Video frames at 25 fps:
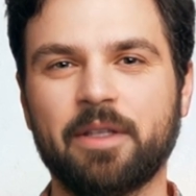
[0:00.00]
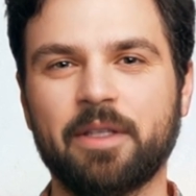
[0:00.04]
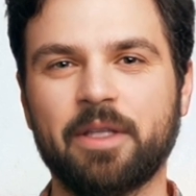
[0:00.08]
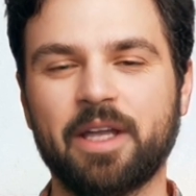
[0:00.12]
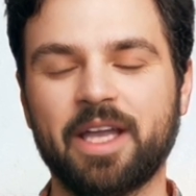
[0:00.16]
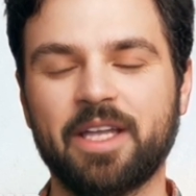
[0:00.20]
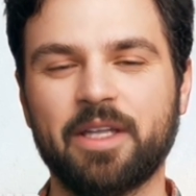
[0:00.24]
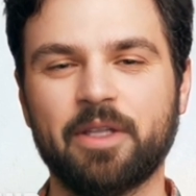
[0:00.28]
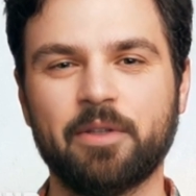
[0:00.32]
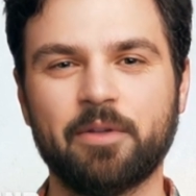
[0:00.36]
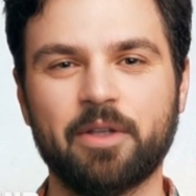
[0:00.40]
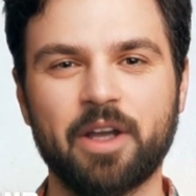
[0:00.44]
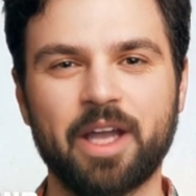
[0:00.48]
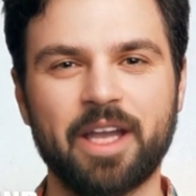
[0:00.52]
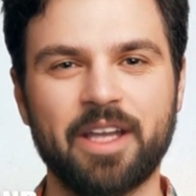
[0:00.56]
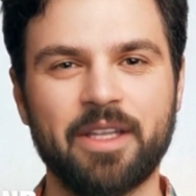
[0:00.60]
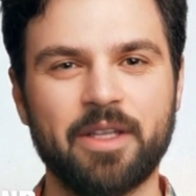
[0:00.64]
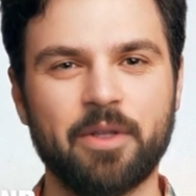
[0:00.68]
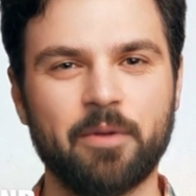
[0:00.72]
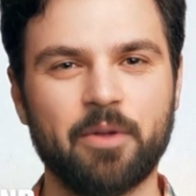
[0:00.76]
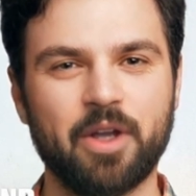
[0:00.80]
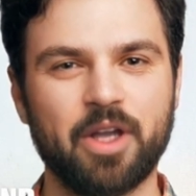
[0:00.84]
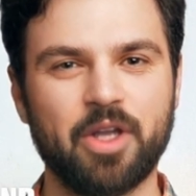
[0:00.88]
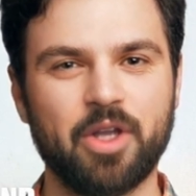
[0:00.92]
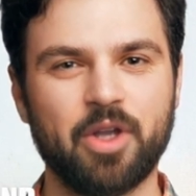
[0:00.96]
These
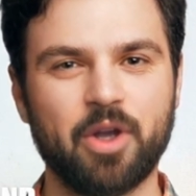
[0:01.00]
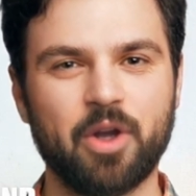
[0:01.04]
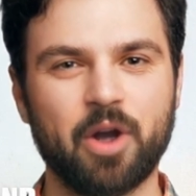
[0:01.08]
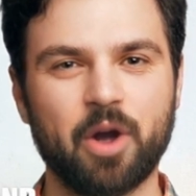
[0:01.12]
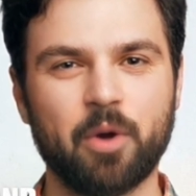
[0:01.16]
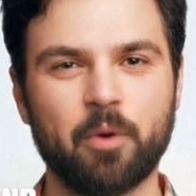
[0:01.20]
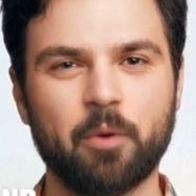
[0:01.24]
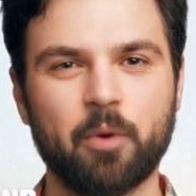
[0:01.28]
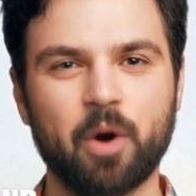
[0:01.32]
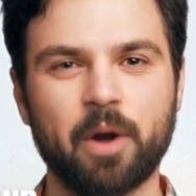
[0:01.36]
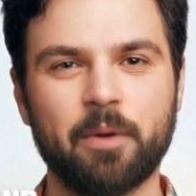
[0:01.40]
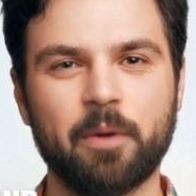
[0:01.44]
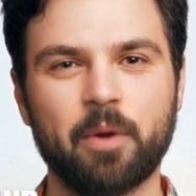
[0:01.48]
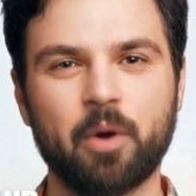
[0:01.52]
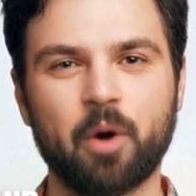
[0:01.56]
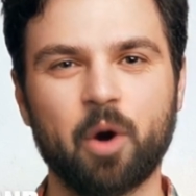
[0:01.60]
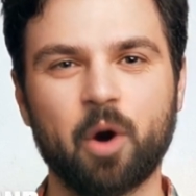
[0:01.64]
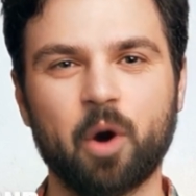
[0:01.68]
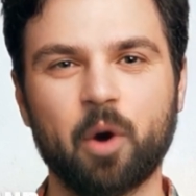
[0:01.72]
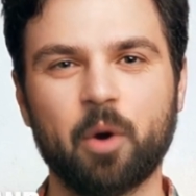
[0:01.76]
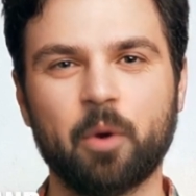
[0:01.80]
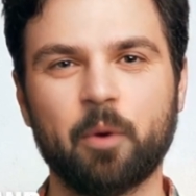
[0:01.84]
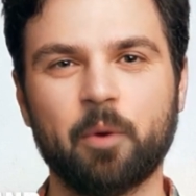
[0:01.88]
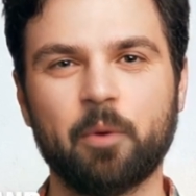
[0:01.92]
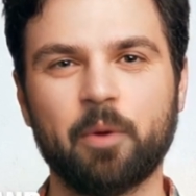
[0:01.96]
fittings feature a rubber
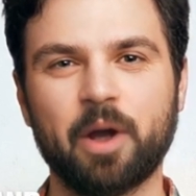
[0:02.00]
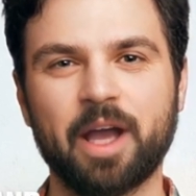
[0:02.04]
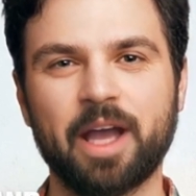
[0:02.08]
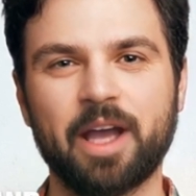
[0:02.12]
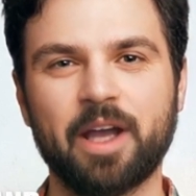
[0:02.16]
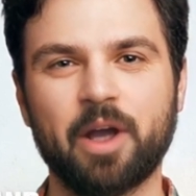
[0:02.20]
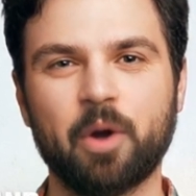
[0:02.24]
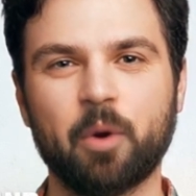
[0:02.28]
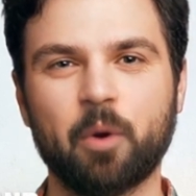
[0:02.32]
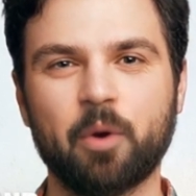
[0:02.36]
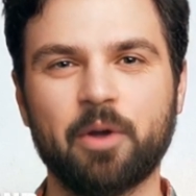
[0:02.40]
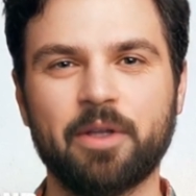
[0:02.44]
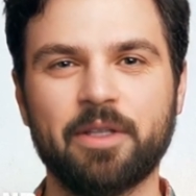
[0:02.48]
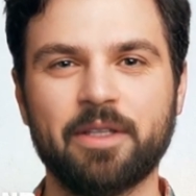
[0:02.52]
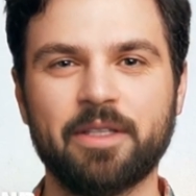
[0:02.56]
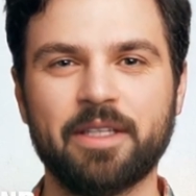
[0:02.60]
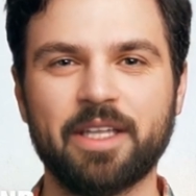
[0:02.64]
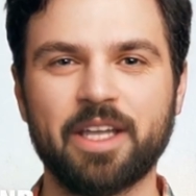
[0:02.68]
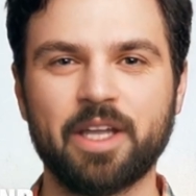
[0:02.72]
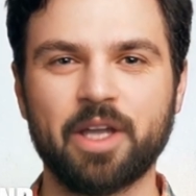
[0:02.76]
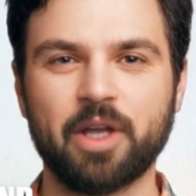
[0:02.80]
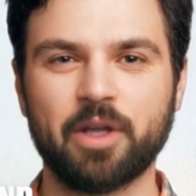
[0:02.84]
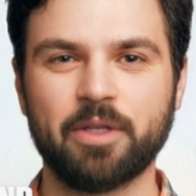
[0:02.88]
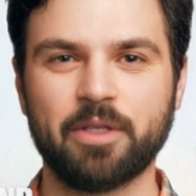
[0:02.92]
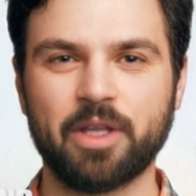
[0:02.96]
O-ring or
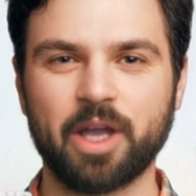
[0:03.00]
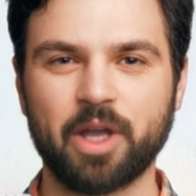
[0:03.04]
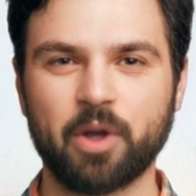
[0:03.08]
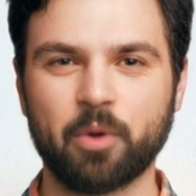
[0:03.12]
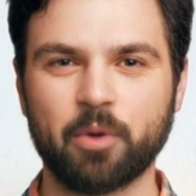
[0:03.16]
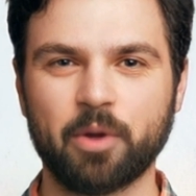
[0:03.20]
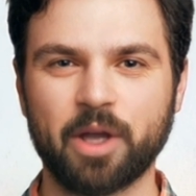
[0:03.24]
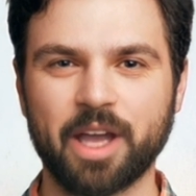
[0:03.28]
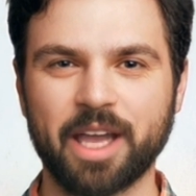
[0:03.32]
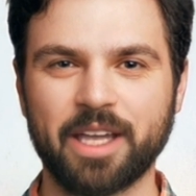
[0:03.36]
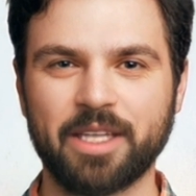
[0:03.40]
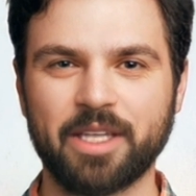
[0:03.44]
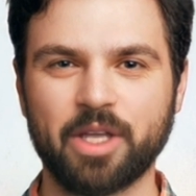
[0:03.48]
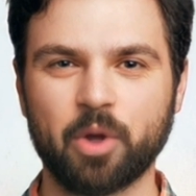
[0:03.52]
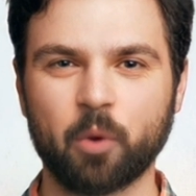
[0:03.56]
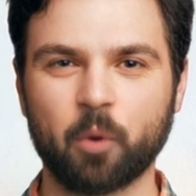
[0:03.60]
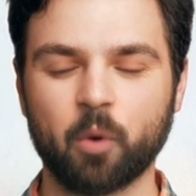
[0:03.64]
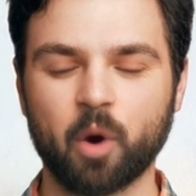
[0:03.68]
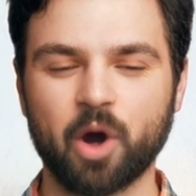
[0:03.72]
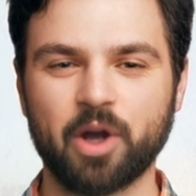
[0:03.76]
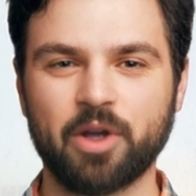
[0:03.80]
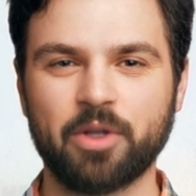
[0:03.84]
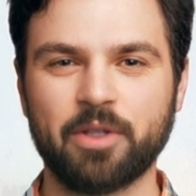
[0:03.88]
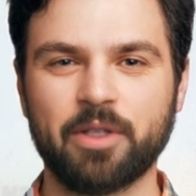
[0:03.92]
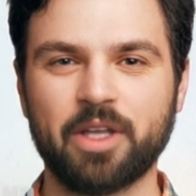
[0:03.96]
seal that creates a
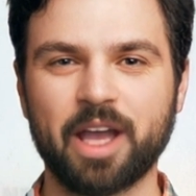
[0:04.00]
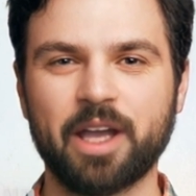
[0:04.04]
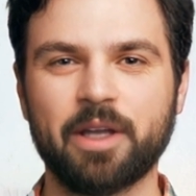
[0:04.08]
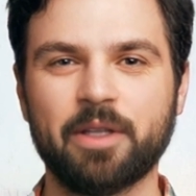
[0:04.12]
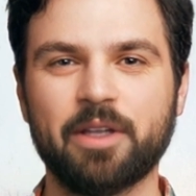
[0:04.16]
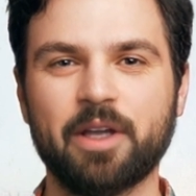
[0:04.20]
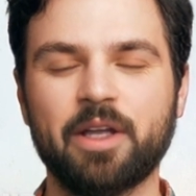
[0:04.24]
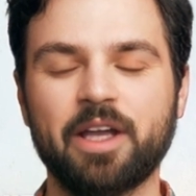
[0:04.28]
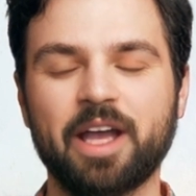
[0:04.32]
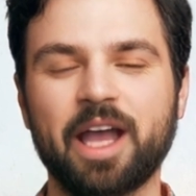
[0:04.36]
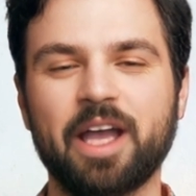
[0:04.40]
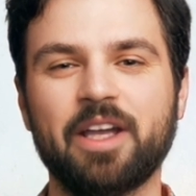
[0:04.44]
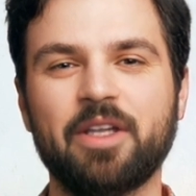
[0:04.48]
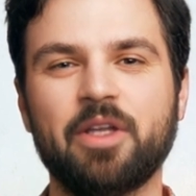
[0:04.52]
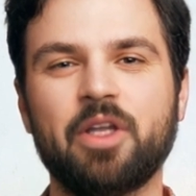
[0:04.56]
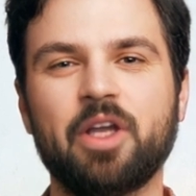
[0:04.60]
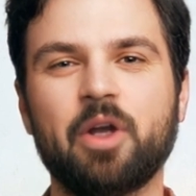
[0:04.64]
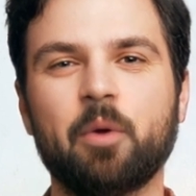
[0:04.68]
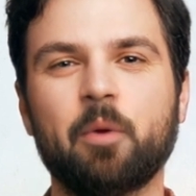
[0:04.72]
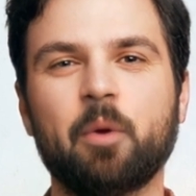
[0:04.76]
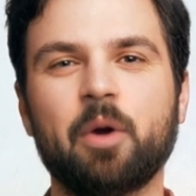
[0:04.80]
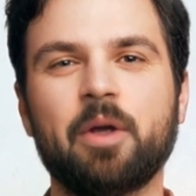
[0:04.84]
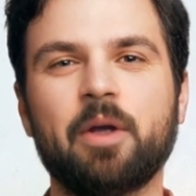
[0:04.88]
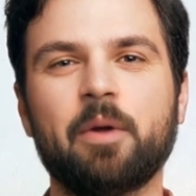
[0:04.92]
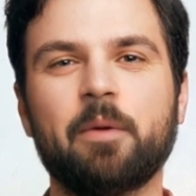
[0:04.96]
watertight
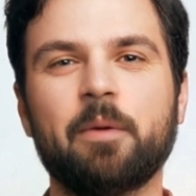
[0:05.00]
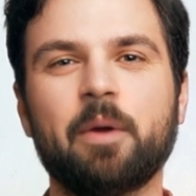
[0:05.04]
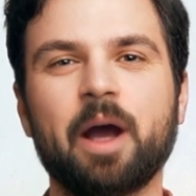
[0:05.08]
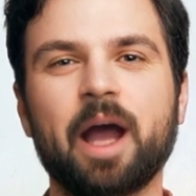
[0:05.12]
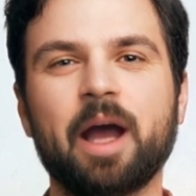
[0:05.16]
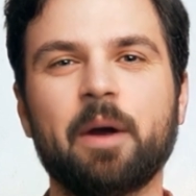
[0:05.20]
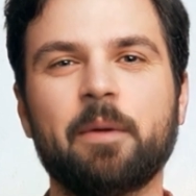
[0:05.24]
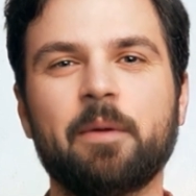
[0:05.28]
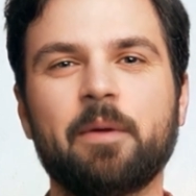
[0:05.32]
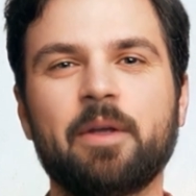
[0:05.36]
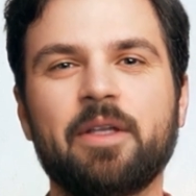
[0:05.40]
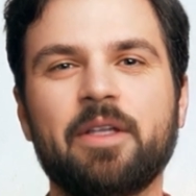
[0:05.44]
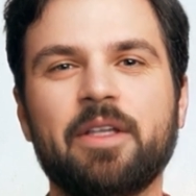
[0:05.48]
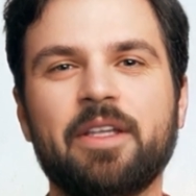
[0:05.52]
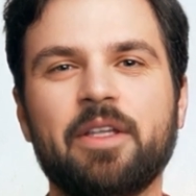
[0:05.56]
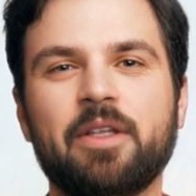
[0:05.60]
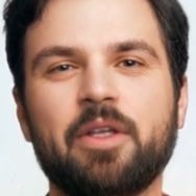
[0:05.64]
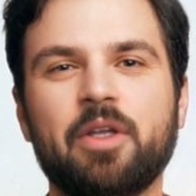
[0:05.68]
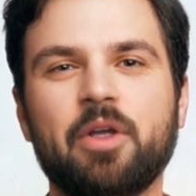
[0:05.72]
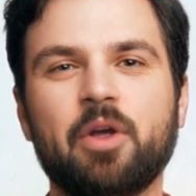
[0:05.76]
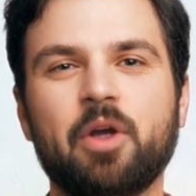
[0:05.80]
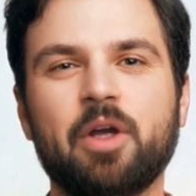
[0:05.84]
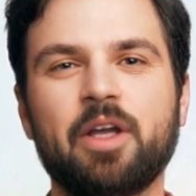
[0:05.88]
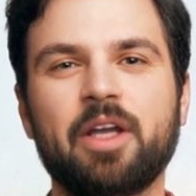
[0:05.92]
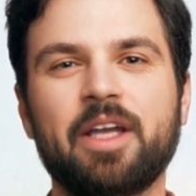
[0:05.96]
connection when the pipe is
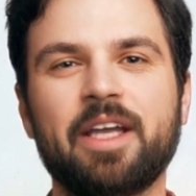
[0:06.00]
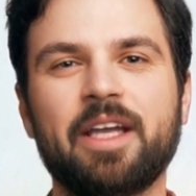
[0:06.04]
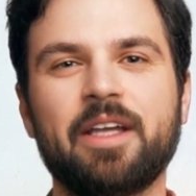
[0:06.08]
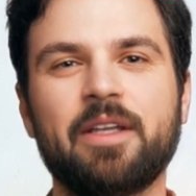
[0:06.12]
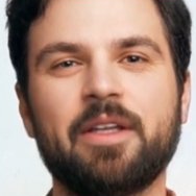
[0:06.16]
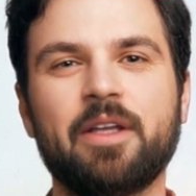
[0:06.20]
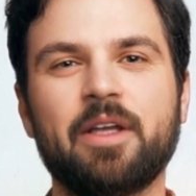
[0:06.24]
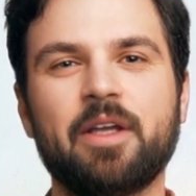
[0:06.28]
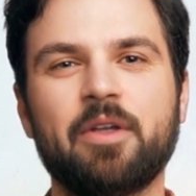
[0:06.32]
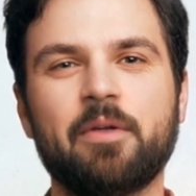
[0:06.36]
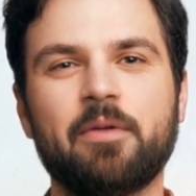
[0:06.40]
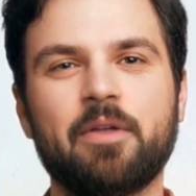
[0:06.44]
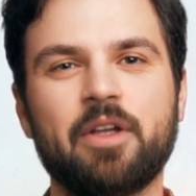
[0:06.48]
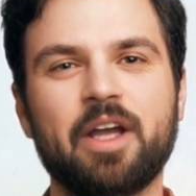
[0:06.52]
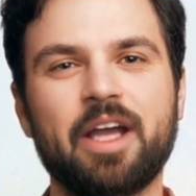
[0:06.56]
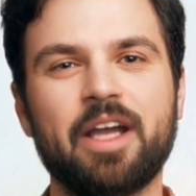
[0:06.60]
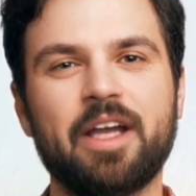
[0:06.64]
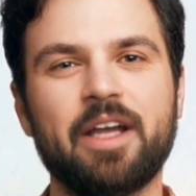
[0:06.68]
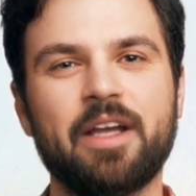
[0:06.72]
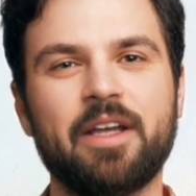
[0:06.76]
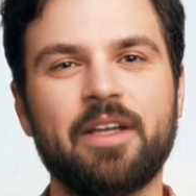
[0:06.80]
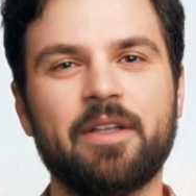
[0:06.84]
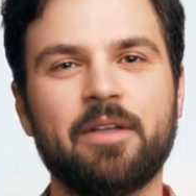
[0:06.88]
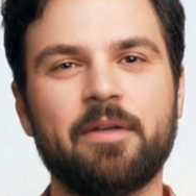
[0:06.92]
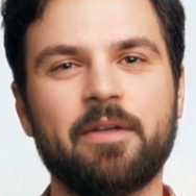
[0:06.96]
inserted into the
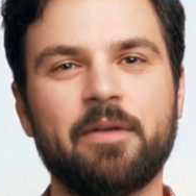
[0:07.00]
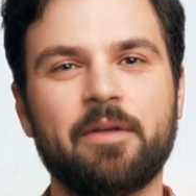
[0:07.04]
fitting.